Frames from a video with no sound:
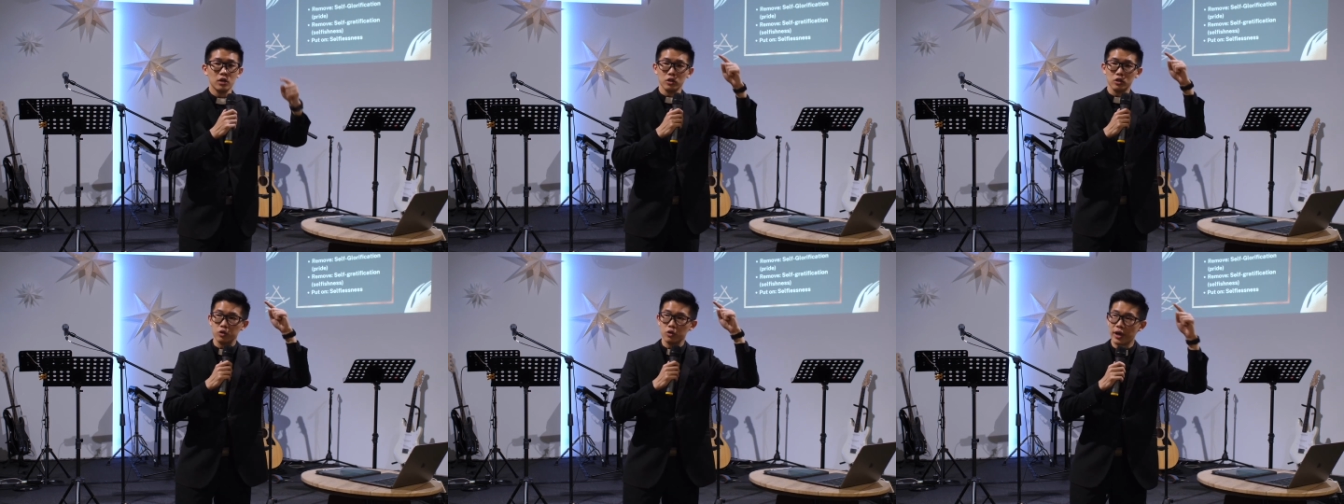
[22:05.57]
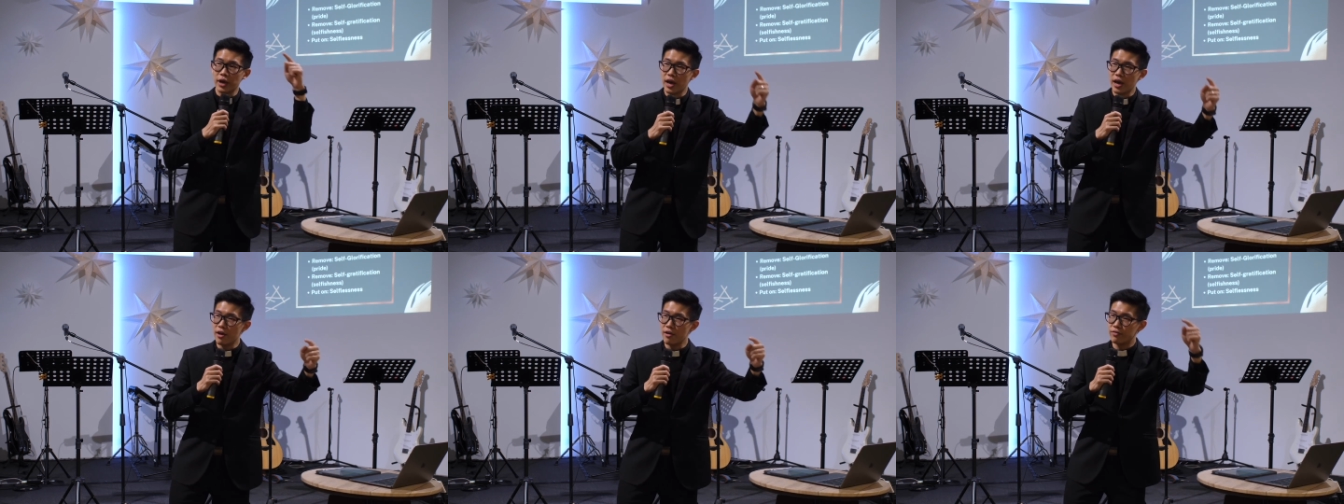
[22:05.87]
to
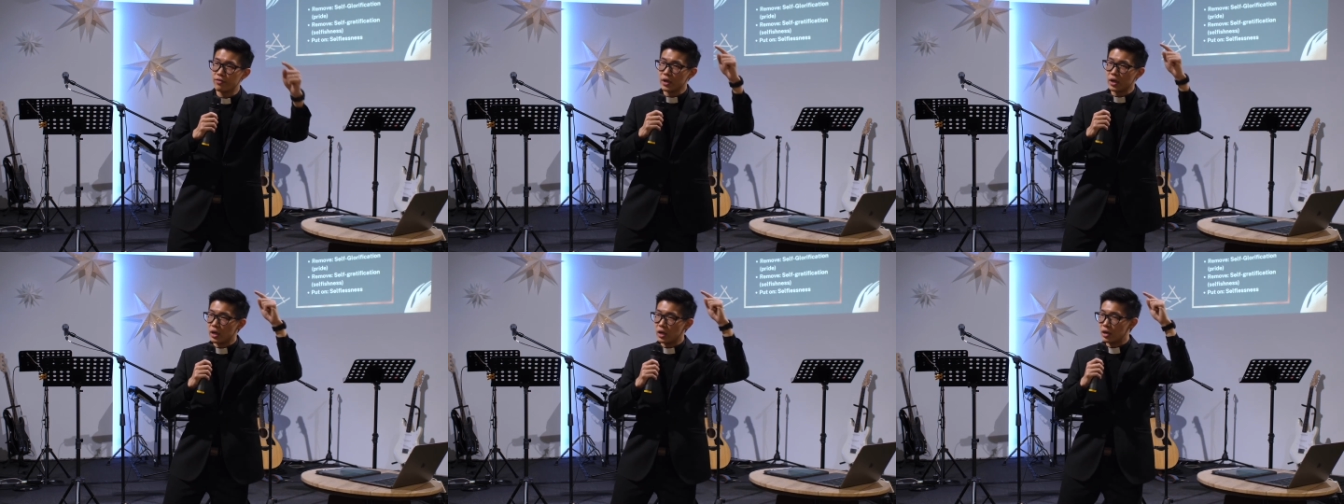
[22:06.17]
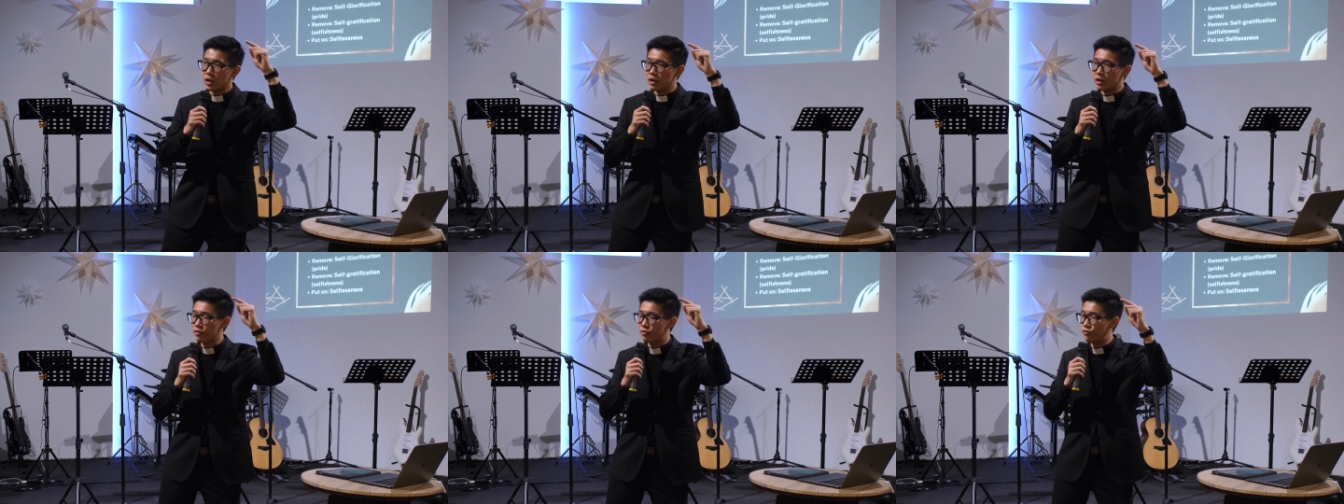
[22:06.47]
have
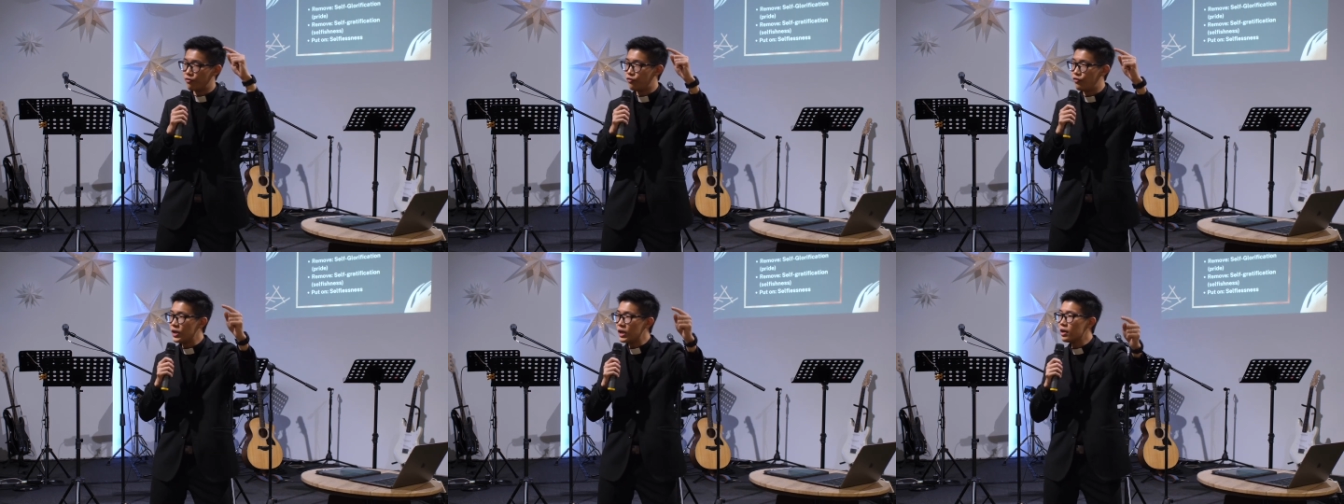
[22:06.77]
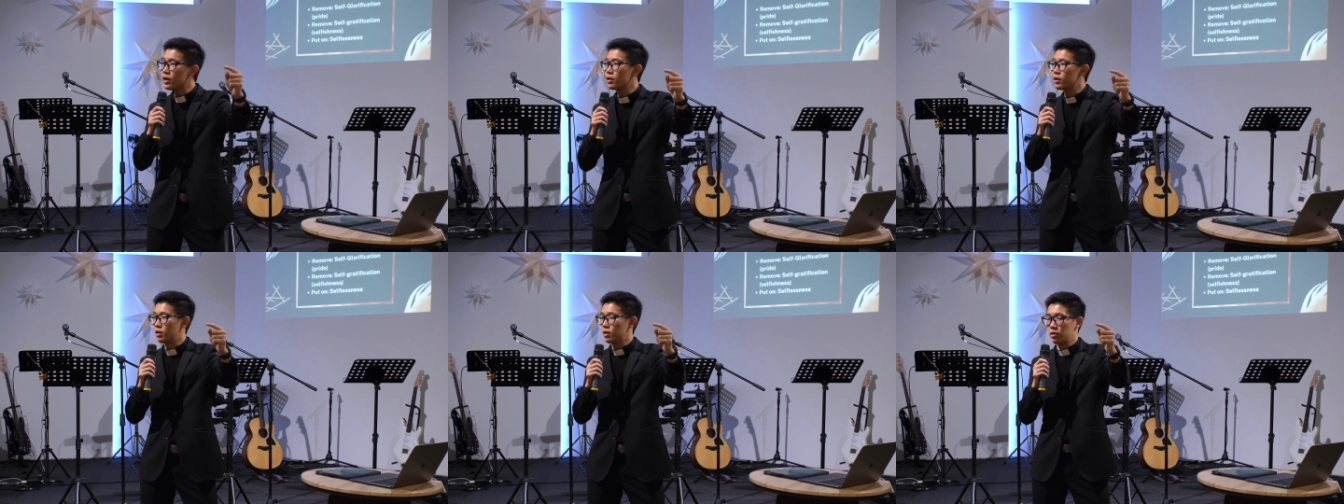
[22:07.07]
a
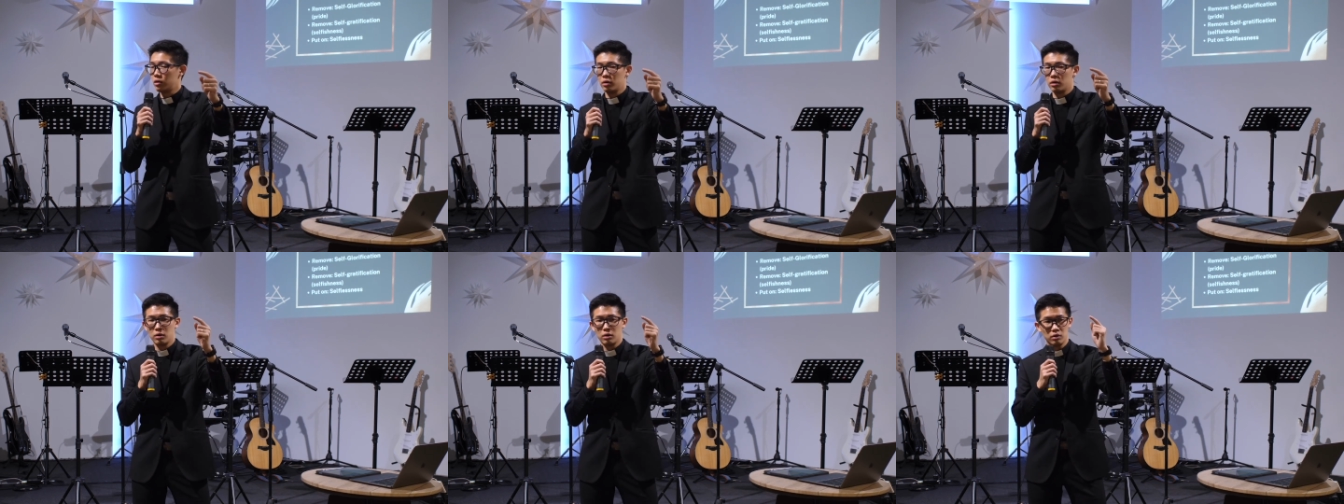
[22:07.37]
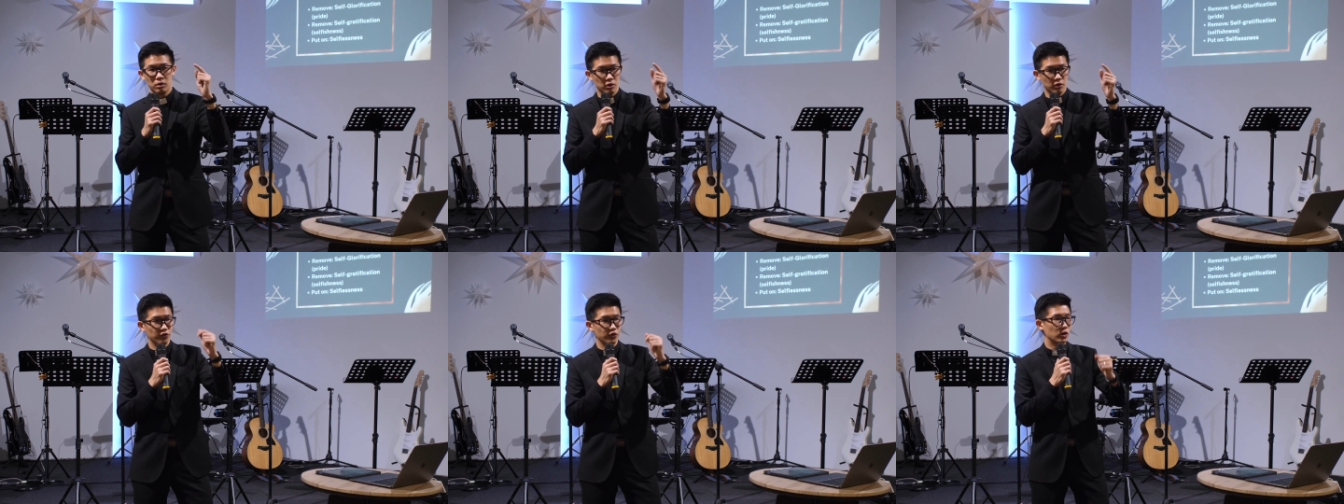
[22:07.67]
fear of